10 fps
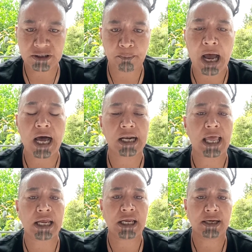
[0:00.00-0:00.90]
to
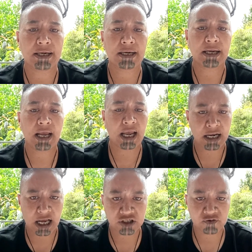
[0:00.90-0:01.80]
parley
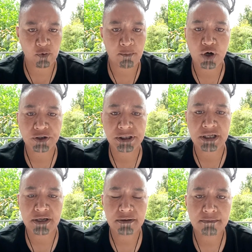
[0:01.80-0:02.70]
and ask for
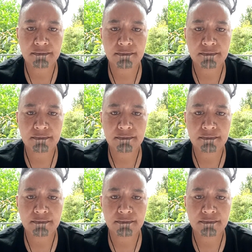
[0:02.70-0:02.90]
mercy.